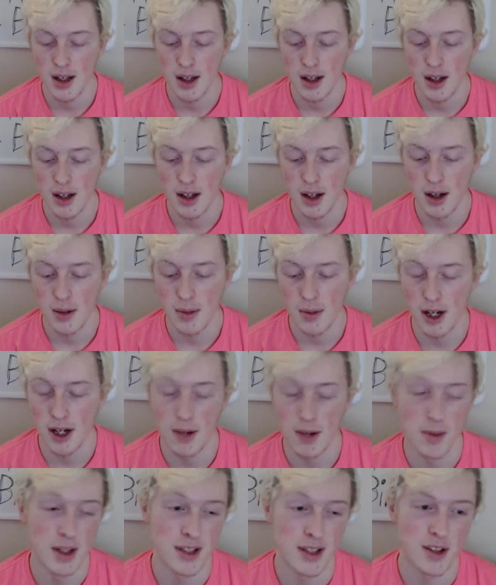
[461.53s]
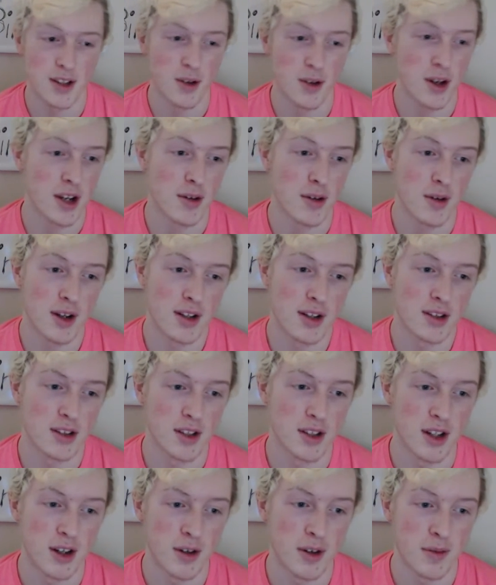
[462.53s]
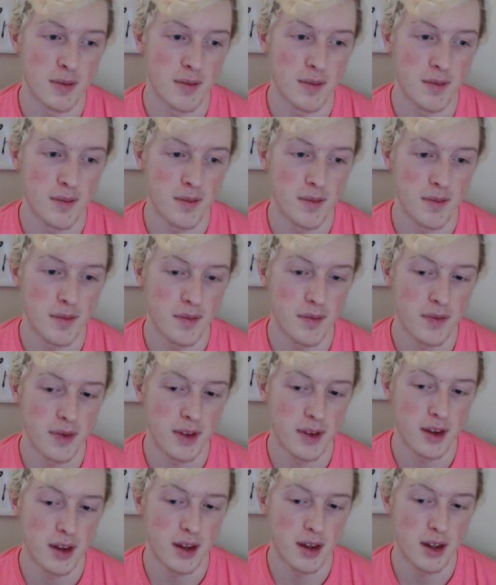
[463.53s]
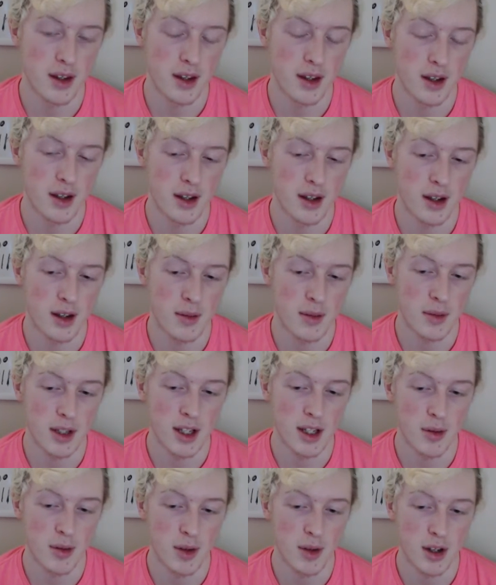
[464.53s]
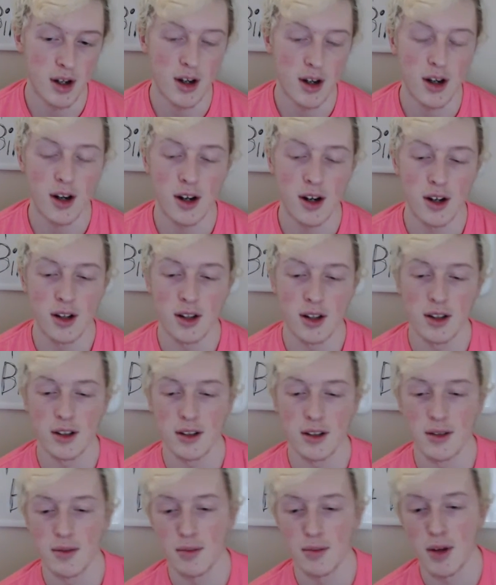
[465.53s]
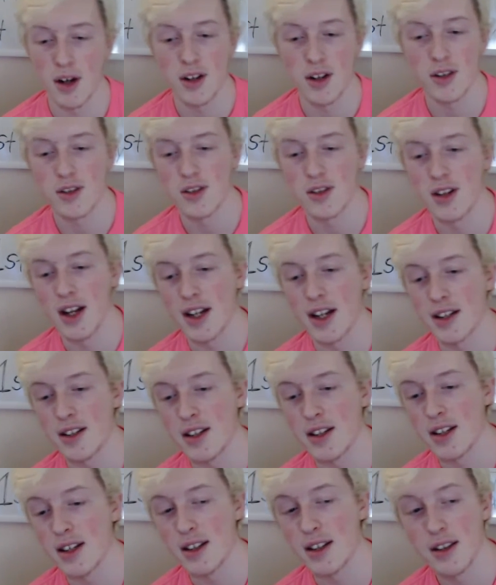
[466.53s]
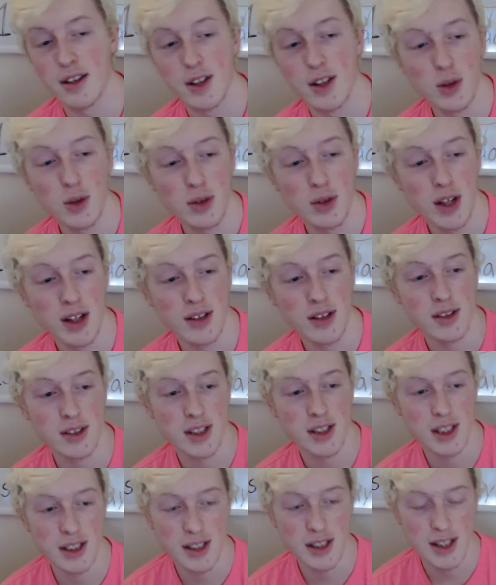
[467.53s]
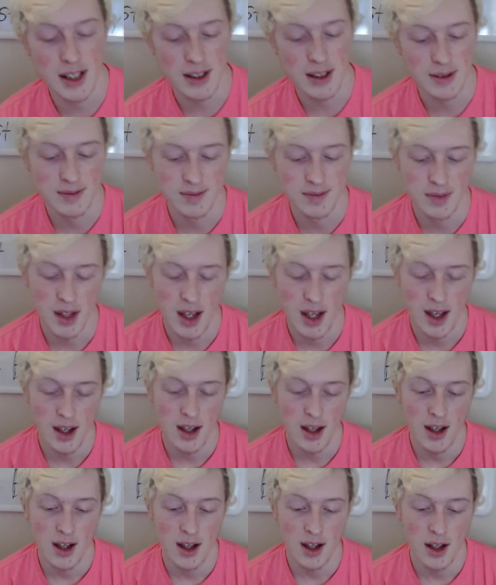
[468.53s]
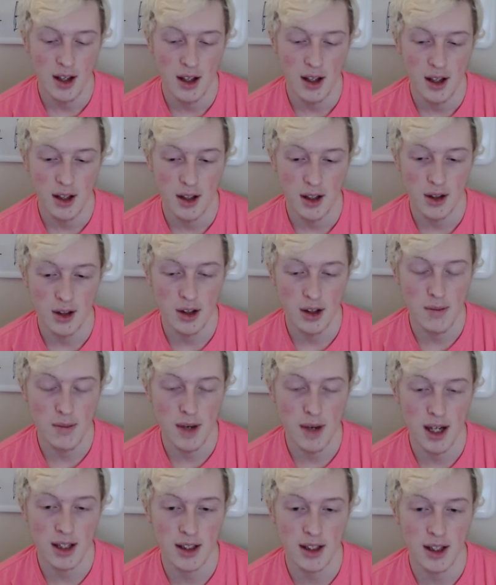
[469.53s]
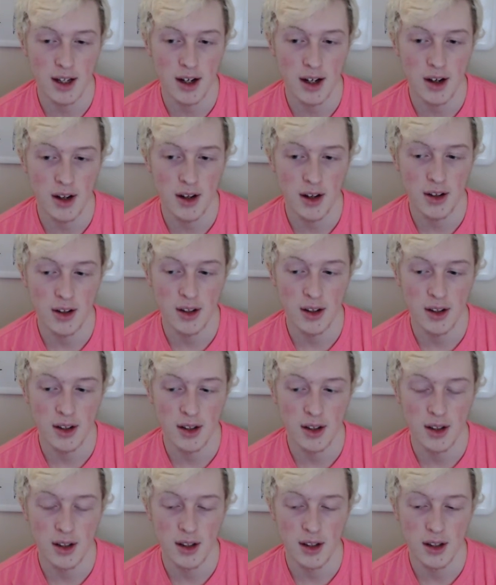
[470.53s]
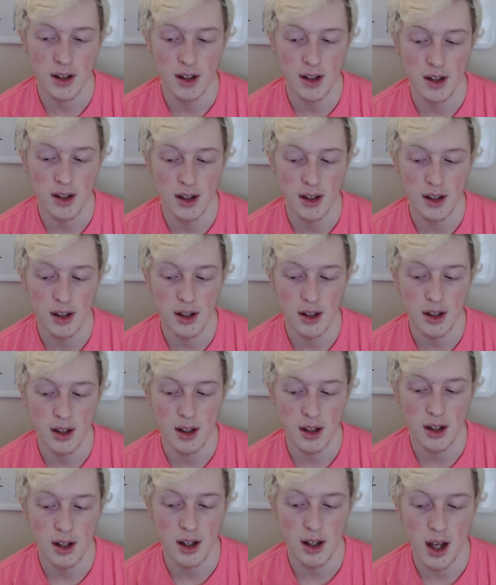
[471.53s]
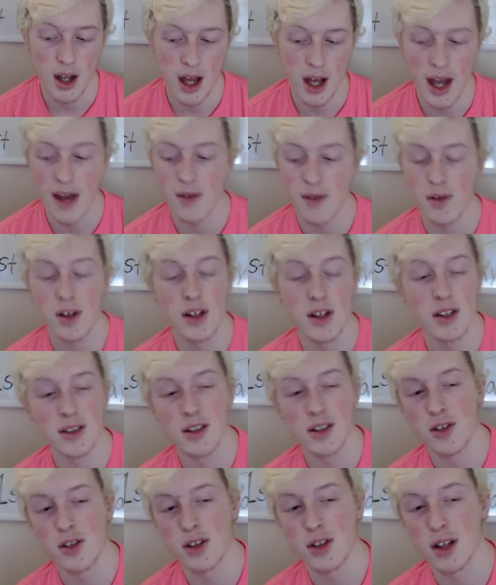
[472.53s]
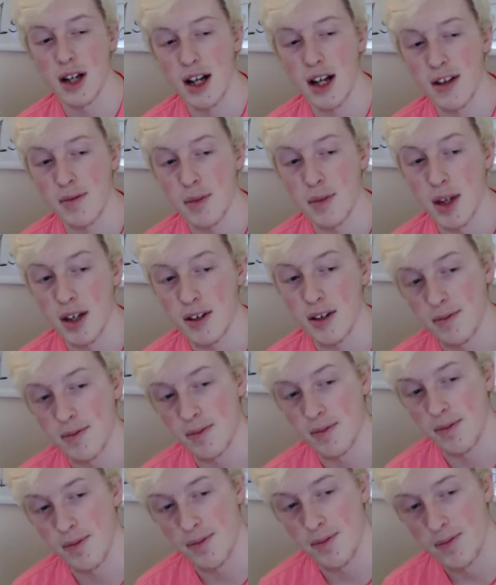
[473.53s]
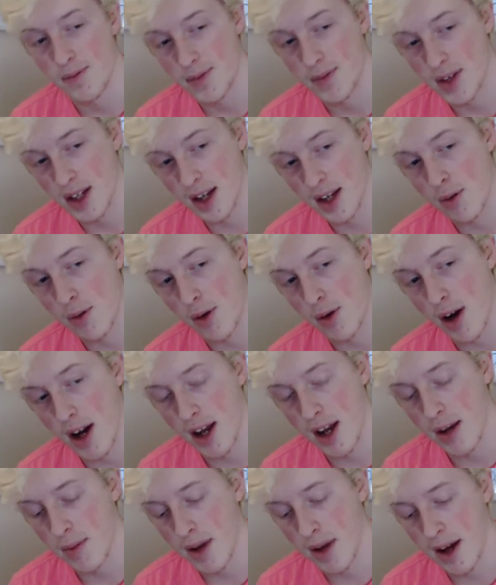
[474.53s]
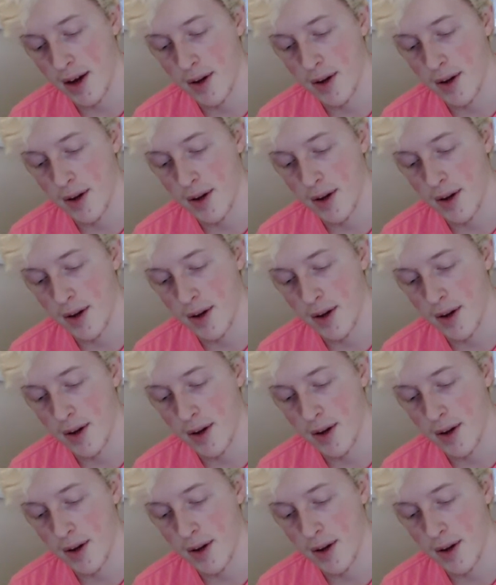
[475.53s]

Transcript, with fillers: But um, it's the way it was, you know. Um, and here we are, March nineteenth, two thousand sixteen. Looking back at it all, and every decision that I've made to get where I am now